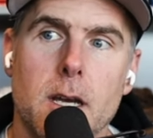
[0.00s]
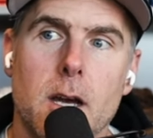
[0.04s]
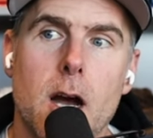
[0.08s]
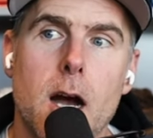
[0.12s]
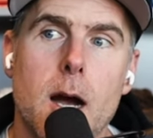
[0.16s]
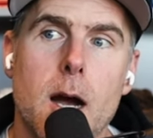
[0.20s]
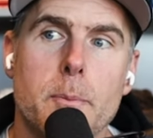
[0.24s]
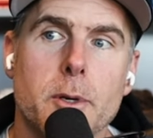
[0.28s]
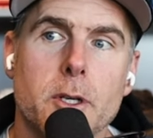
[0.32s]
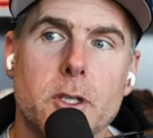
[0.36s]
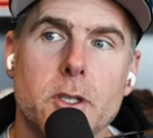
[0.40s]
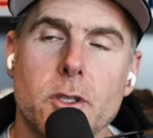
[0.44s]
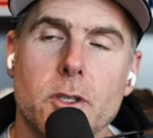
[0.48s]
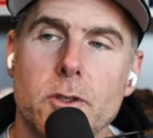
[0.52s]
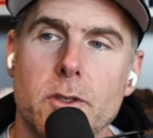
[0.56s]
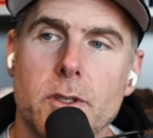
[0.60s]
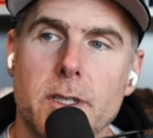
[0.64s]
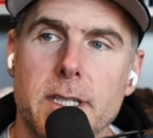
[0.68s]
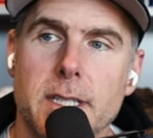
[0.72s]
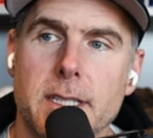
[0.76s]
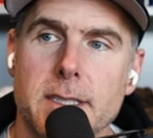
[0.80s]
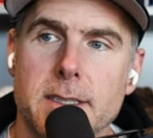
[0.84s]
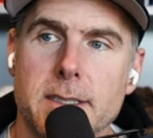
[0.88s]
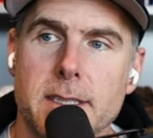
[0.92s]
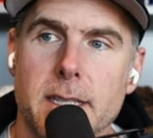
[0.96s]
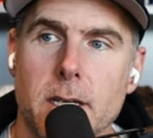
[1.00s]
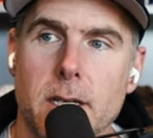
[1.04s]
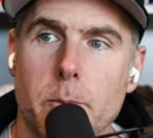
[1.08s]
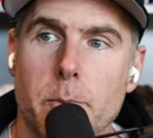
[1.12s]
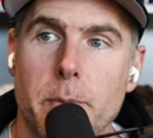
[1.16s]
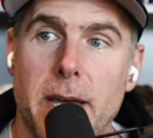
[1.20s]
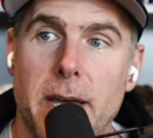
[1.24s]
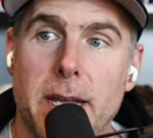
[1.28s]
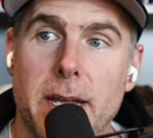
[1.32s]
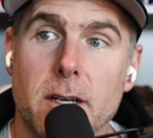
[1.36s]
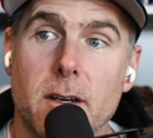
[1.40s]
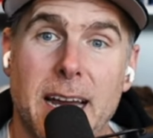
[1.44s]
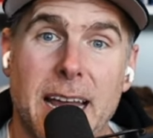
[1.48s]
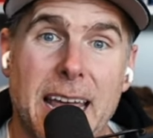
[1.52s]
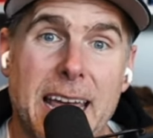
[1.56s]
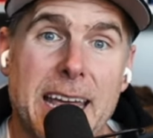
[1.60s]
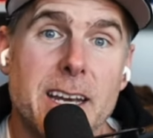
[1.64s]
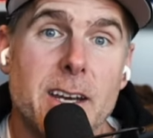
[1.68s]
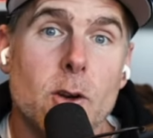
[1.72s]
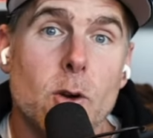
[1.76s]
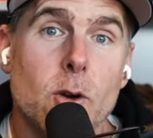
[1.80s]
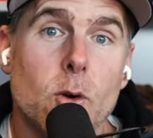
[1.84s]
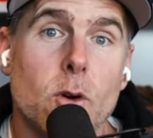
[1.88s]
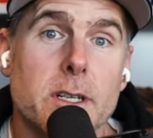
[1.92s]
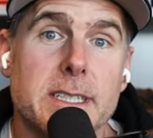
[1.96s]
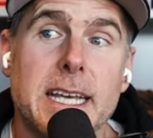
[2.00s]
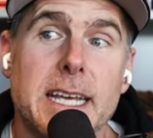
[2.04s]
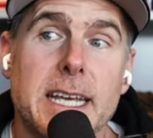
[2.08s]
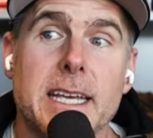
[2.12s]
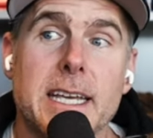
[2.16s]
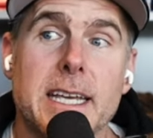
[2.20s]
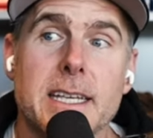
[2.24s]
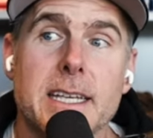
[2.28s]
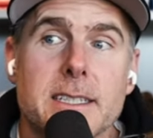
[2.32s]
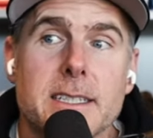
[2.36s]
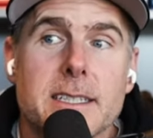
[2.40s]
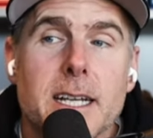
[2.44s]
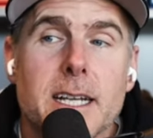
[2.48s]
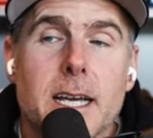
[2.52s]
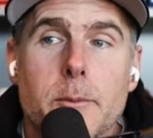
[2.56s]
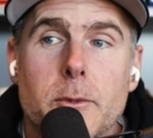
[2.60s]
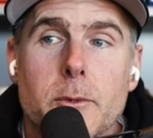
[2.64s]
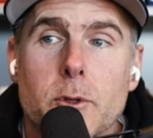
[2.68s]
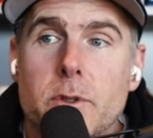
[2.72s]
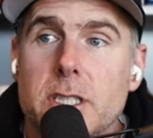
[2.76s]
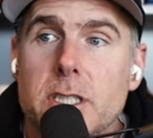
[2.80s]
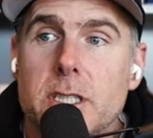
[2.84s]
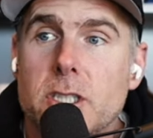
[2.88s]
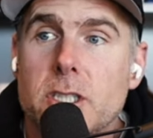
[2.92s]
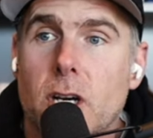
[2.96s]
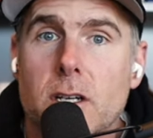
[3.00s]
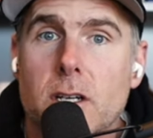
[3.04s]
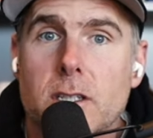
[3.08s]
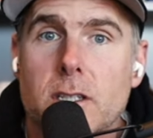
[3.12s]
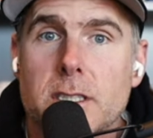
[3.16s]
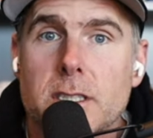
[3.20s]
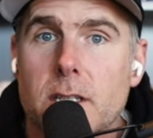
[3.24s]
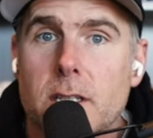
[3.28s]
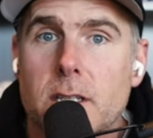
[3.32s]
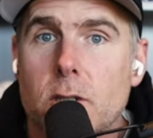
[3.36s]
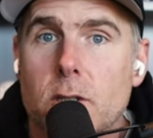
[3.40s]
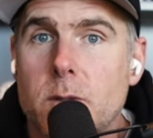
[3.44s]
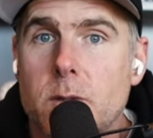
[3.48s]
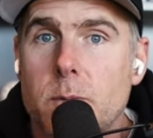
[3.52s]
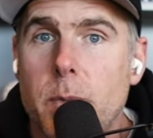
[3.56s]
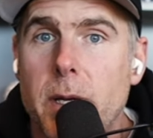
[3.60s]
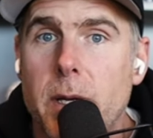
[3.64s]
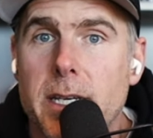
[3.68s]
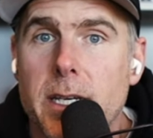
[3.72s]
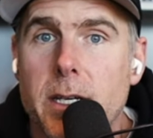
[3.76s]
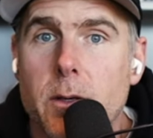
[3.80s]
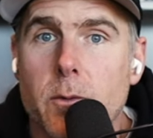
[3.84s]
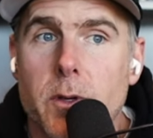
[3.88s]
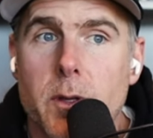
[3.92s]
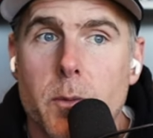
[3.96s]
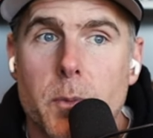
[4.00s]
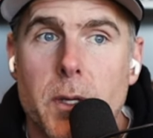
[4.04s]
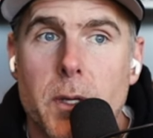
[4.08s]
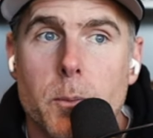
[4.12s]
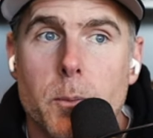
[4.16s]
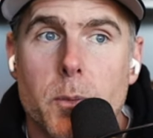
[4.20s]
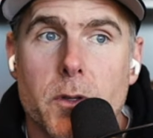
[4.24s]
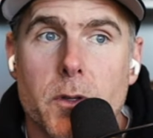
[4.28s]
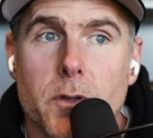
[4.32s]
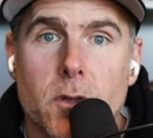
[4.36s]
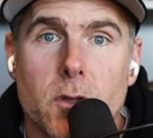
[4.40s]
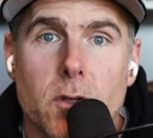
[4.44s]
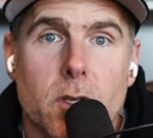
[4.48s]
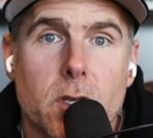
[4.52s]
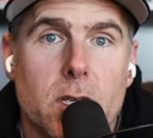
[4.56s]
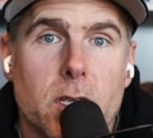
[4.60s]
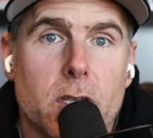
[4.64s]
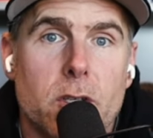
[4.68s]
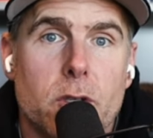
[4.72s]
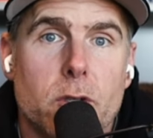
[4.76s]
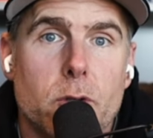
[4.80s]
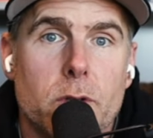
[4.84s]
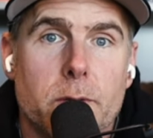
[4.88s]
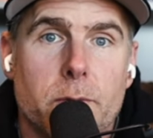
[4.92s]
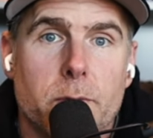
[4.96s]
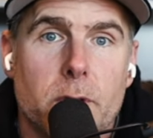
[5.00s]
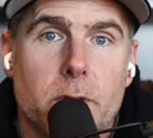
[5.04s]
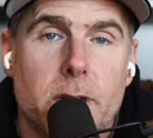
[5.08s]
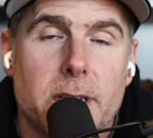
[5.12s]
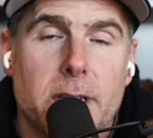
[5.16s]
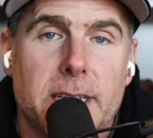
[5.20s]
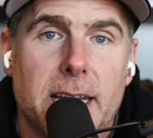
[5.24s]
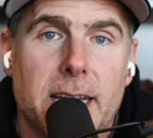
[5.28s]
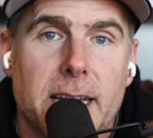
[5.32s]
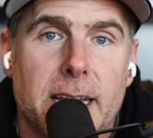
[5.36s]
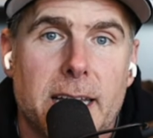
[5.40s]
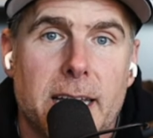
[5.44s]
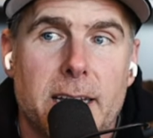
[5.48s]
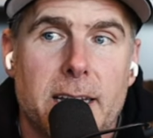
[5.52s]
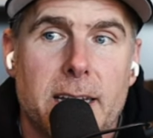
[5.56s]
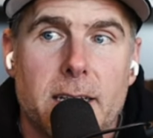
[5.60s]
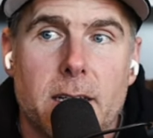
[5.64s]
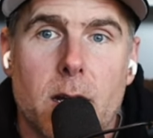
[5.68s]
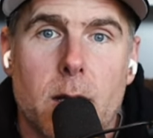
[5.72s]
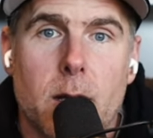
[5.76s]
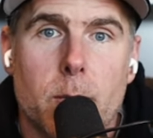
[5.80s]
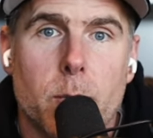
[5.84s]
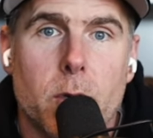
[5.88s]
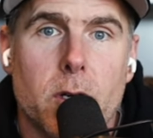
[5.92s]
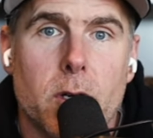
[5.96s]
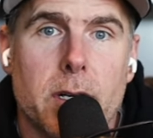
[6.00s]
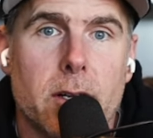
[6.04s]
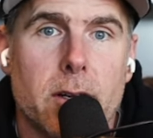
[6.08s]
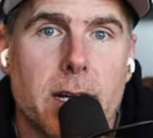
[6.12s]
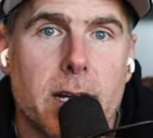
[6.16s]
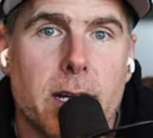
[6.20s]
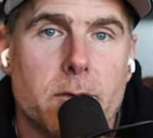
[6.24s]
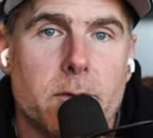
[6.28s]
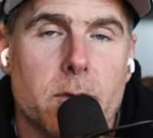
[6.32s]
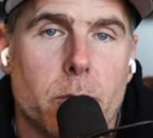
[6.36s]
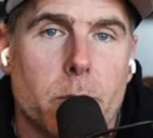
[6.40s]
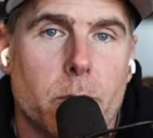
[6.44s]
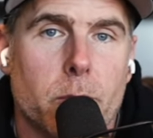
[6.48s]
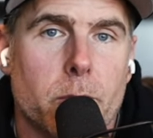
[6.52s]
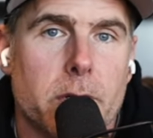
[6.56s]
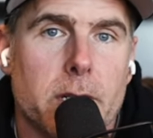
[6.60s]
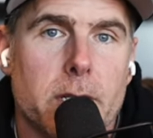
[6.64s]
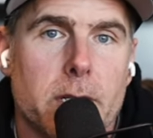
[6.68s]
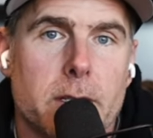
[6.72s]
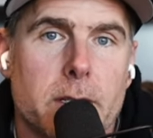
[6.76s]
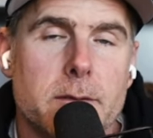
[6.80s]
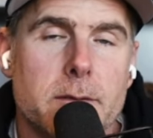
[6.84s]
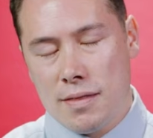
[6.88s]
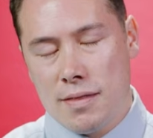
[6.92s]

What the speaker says: opportunities that are better and or taking the time to recharge and go spend it with people so you can do it for a decade and not burn out after three.